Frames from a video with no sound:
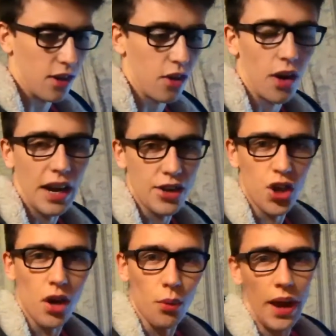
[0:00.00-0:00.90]
in a
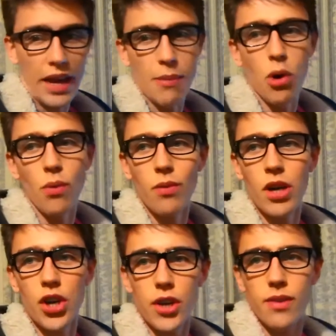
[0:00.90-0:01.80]
non-agile way anymore,
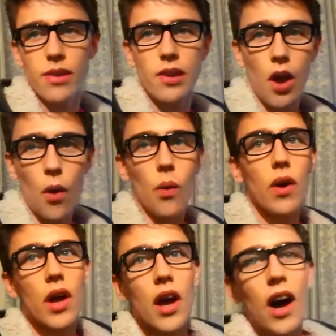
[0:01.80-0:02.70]
actually. So
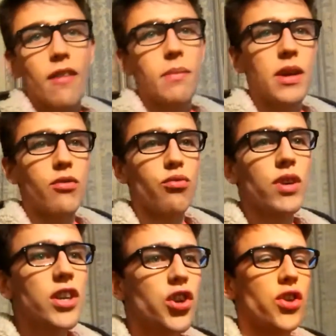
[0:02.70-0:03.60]
I've been
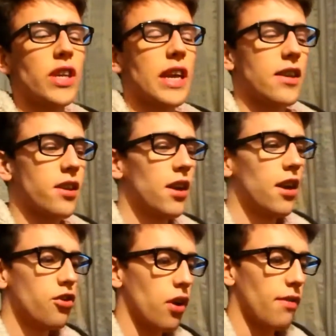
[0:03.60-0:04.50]
readjusting it,
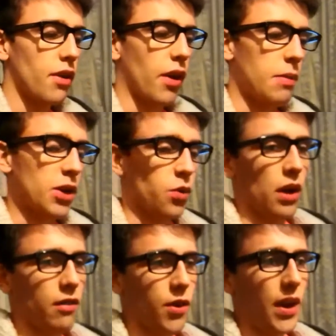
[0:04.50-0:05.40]
trying to figure out the best
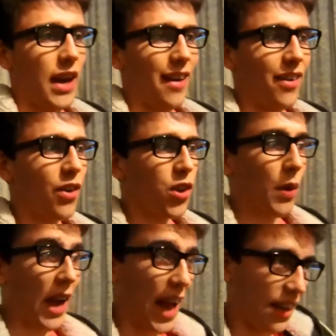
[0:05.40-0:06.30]
way of doing it, and I got
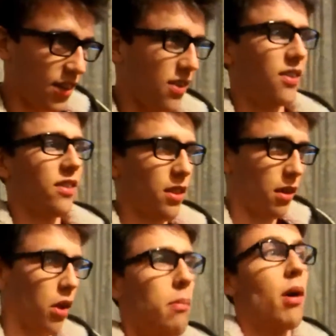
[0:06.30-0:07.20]
to it last because it's
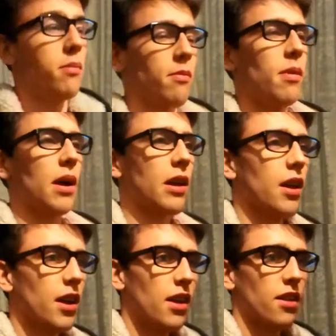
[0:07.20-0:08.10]
on the bottom of my
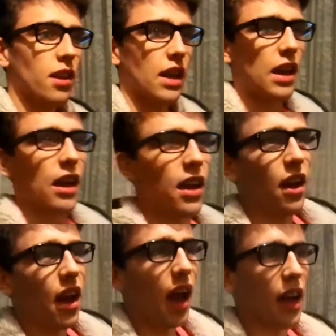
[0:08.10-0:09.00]
thing here.
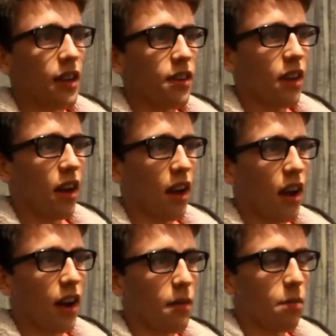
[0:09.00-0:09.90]
And
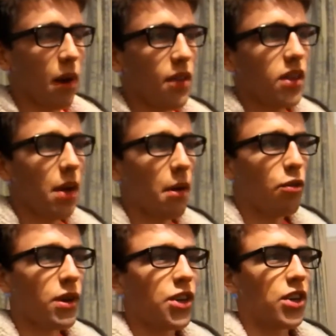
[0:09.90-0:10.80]
by the time I
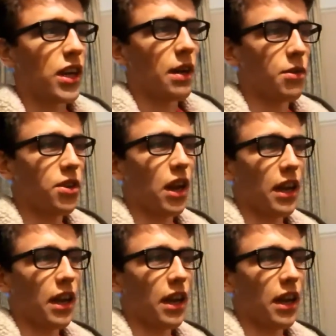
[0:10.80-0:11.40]
reached it, I'm just